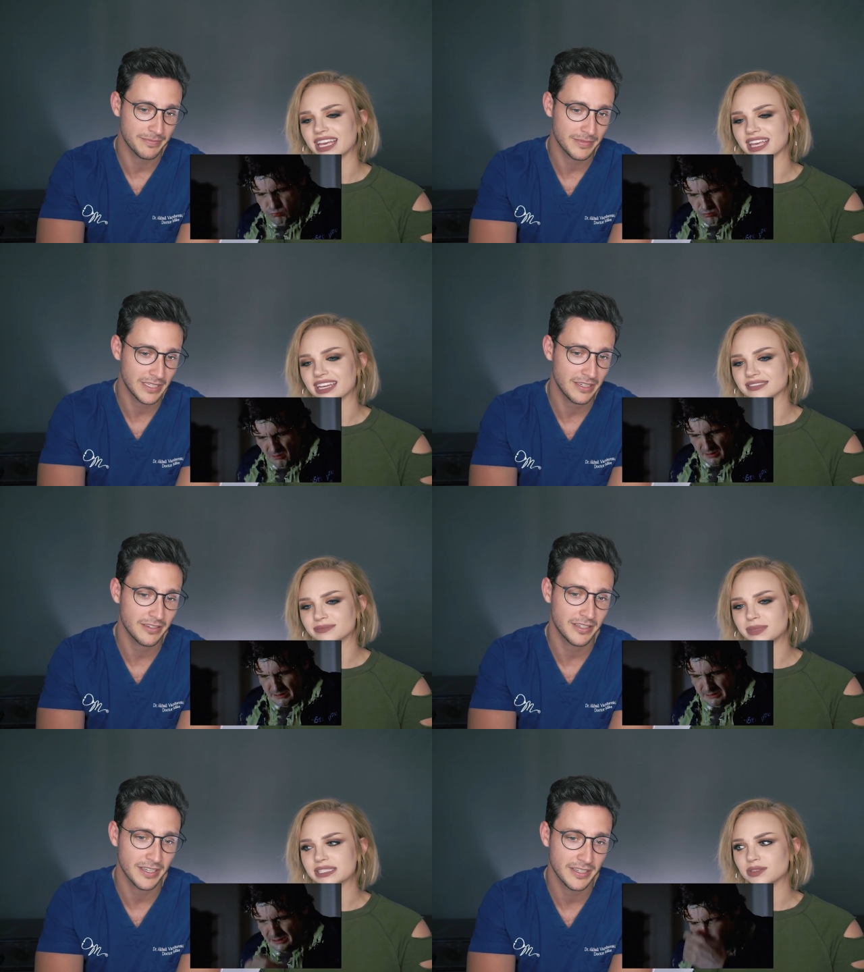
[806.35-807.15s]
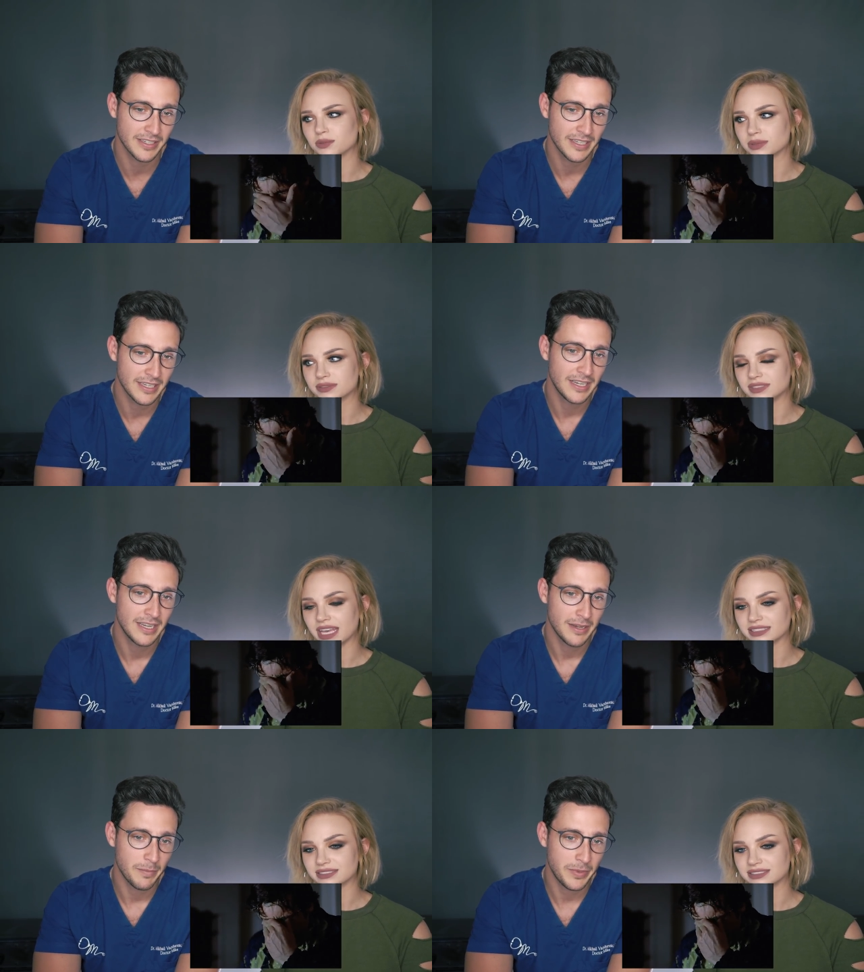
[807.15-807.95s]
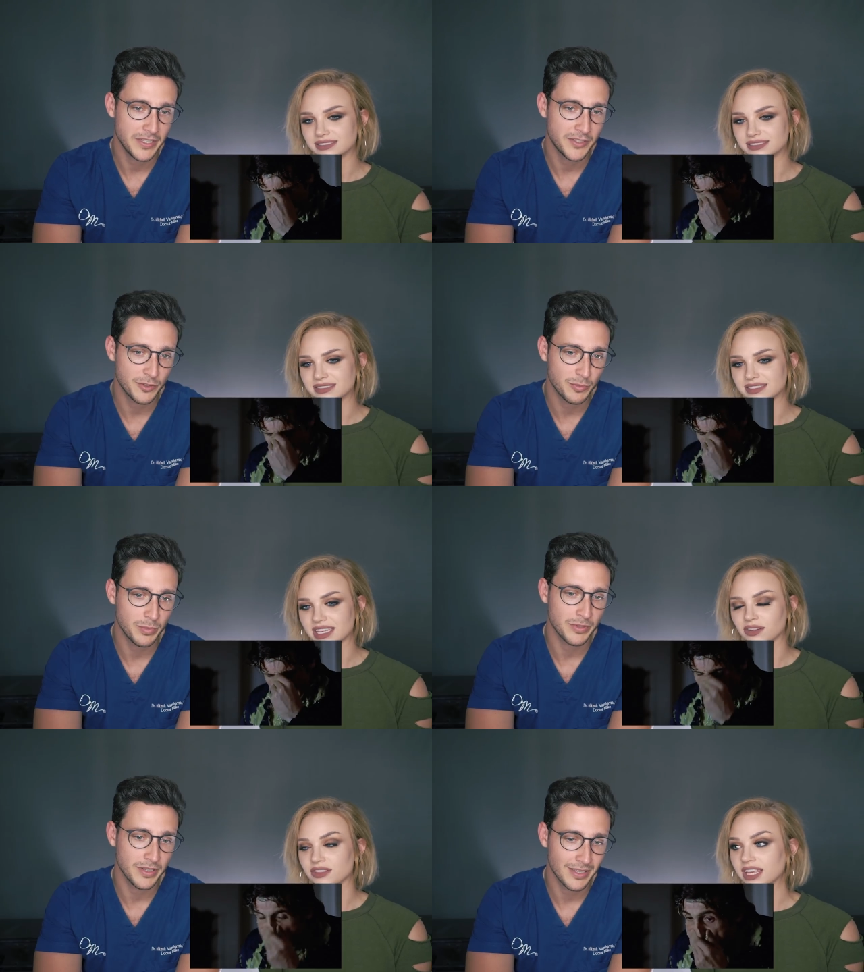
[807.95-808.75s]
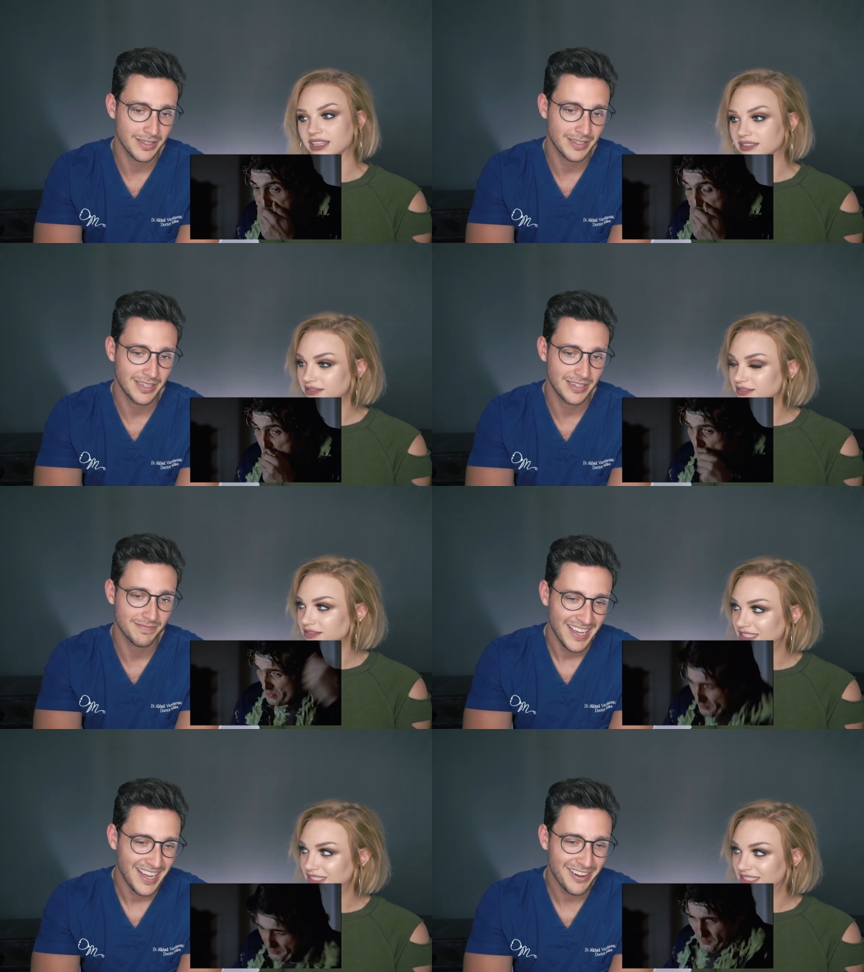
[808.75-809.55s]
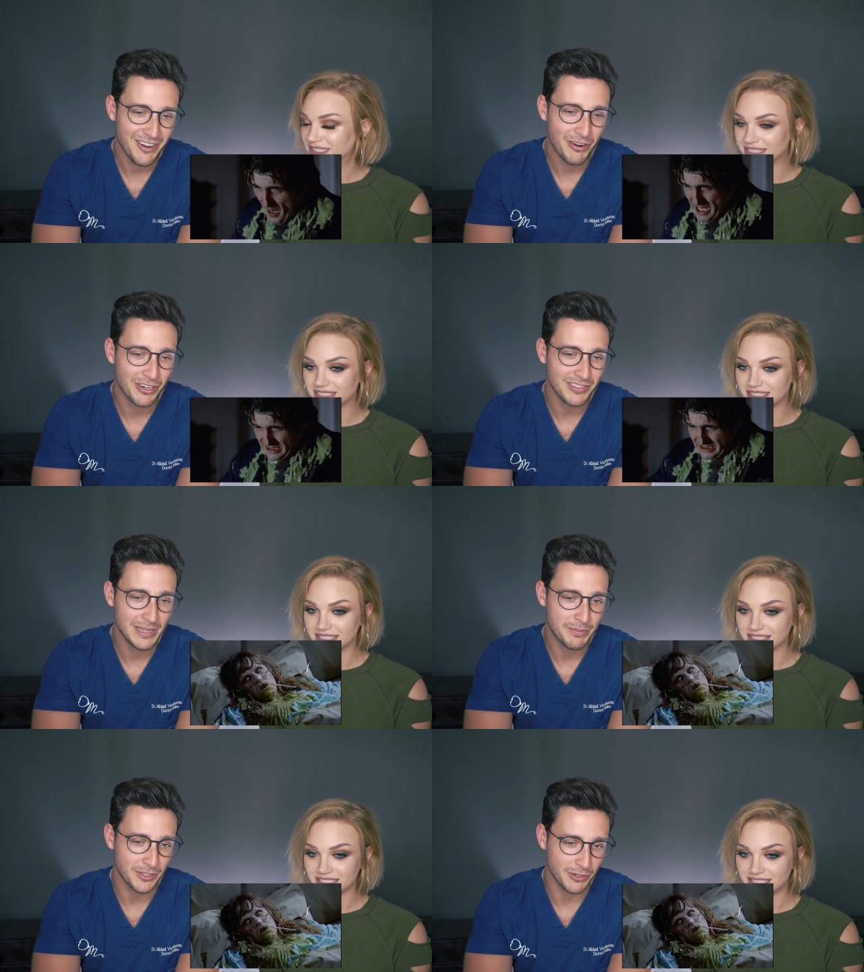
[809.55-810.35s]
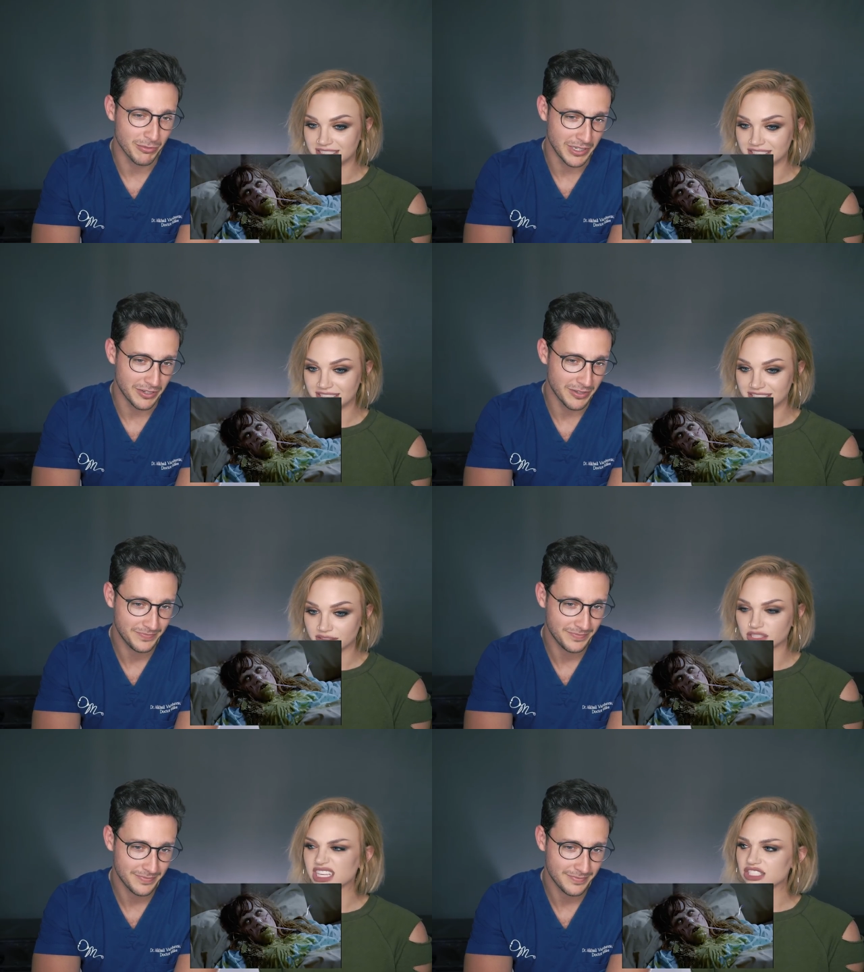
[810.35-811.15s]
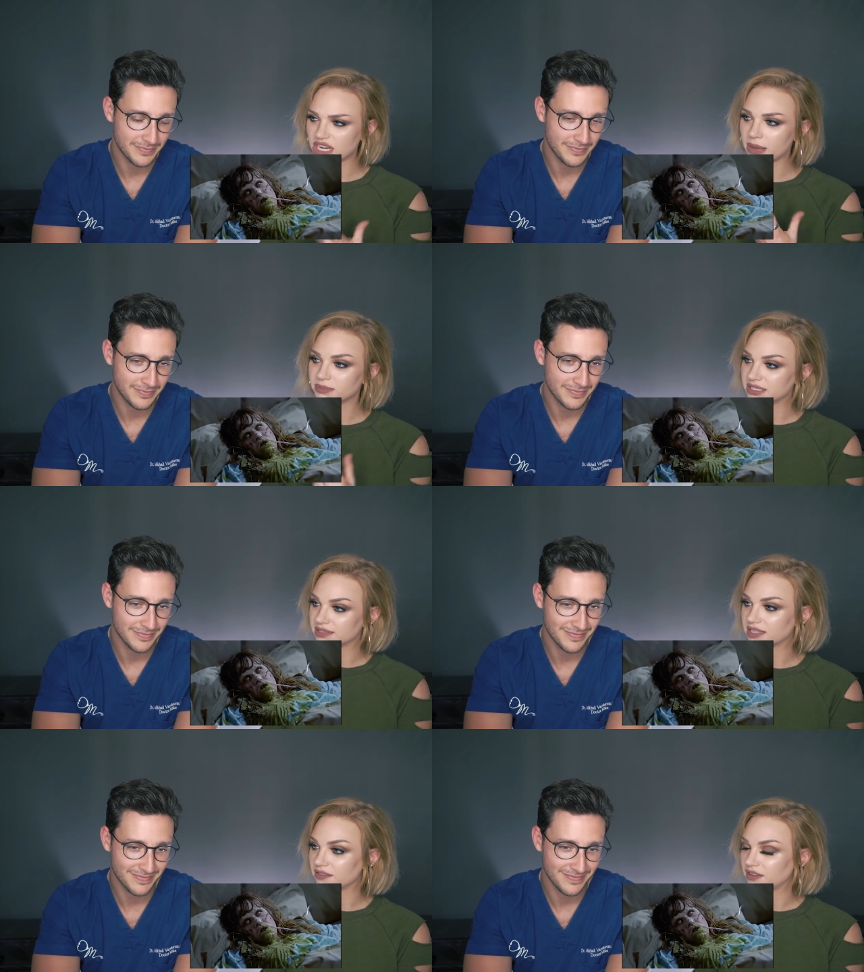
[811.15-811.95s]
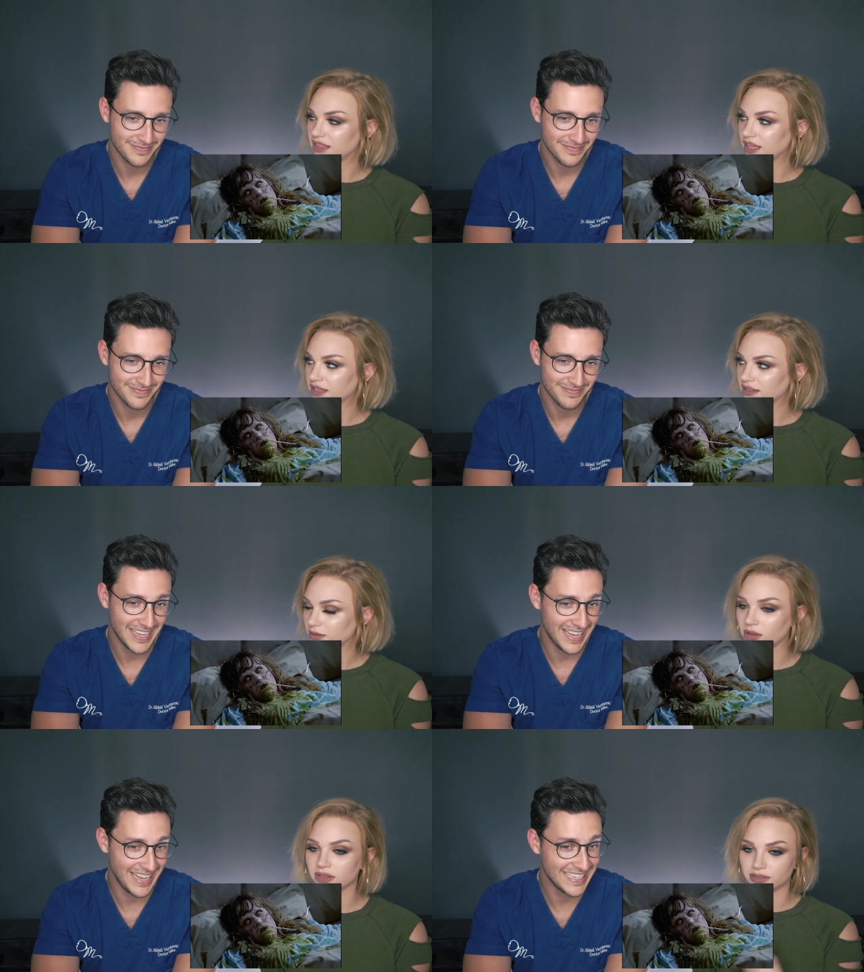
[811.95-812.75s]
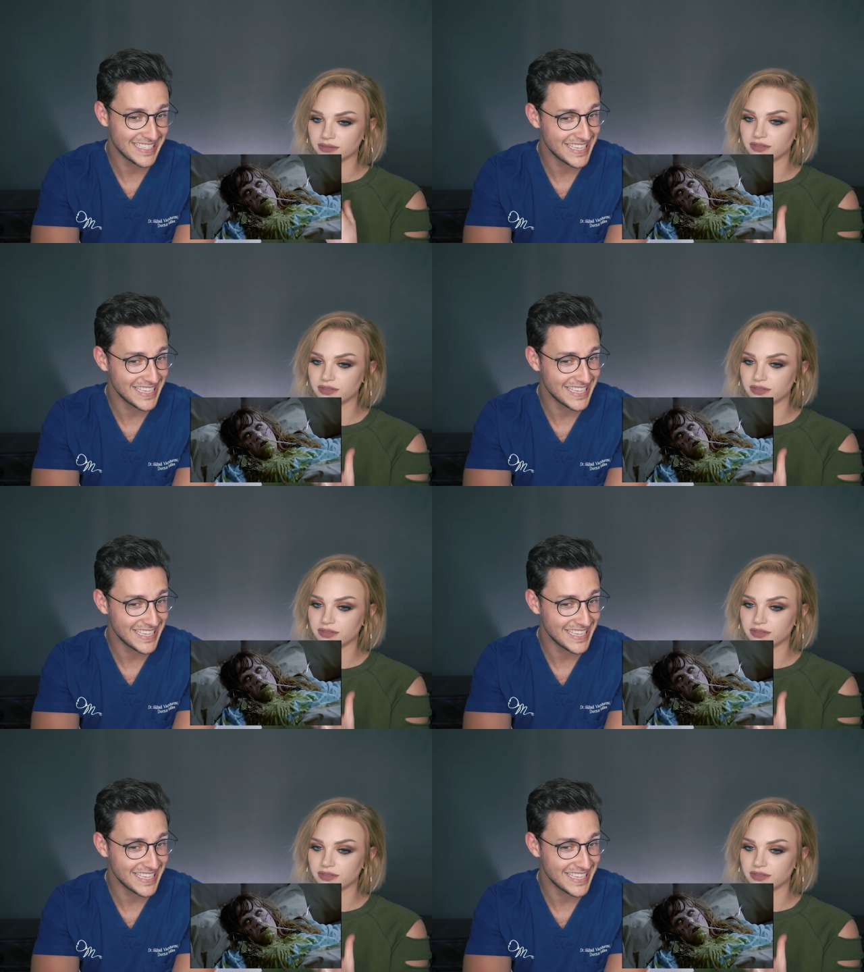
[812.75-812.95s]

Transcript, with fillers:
Speaker 1: Yeah. Okay. Pea soup. Yeah.
Speaker 2: Pea soup. It's
Speaker 1: like her
Speaker 2: thing. Yeah. I don't know, her lips look weird.
Speaker 1: They're like chapped and stuff, I think, from
Speaker 2: all of her